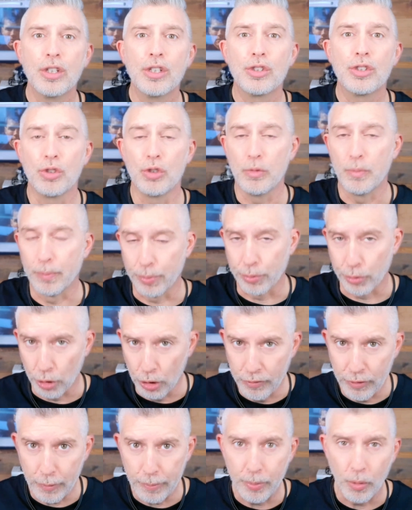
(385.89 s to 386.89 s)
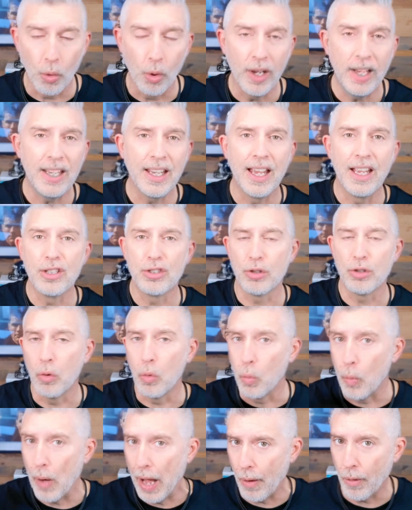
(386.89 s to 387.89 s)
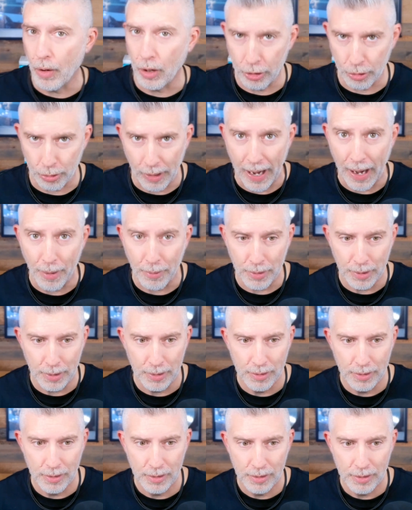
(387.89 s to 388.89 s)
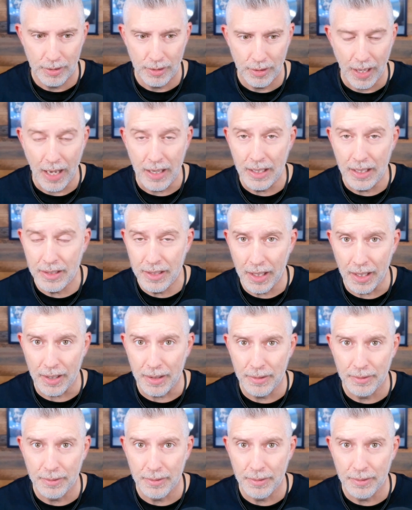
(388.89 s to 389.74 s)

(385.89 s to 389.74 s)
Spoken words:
to prove a point and to wow a crowd. And it did.